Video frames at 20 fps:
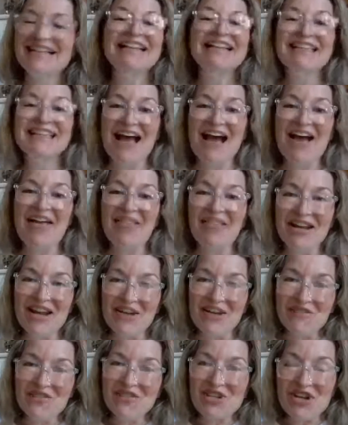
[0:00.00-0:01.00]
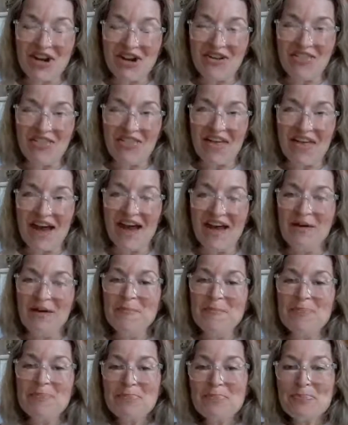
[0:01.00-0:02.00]
now that I've shared that,
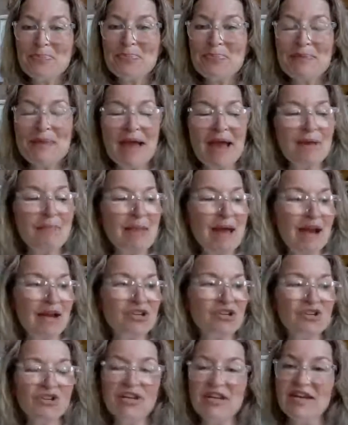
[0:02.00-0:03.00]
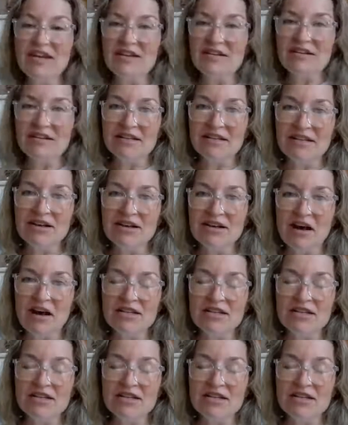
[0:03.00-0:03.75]
I'm actually here to talk